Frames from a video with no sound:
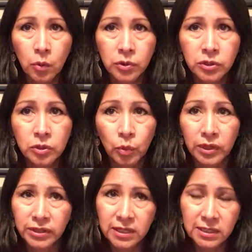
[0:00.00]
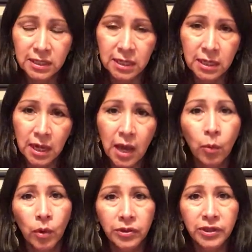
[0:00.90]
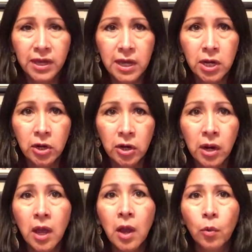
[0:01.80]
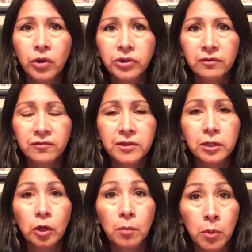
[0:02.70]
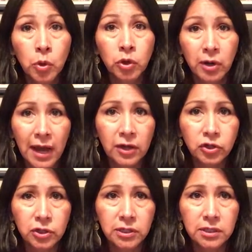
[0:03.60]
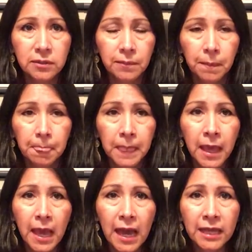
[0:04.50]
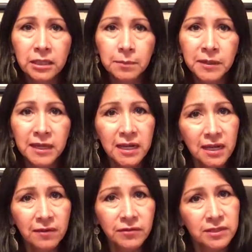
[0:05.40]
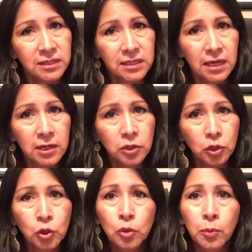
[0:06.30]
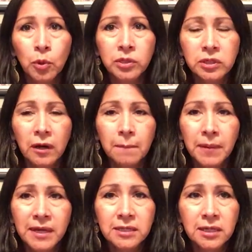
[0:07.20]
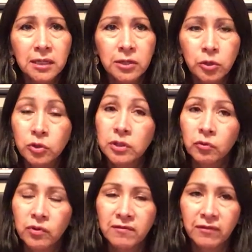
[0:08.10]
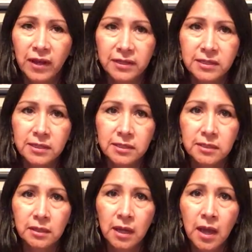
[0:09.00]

which is what they see and what they hear, with their physical motor actions. At the beginning of this stage, newborns are basically using reflexes.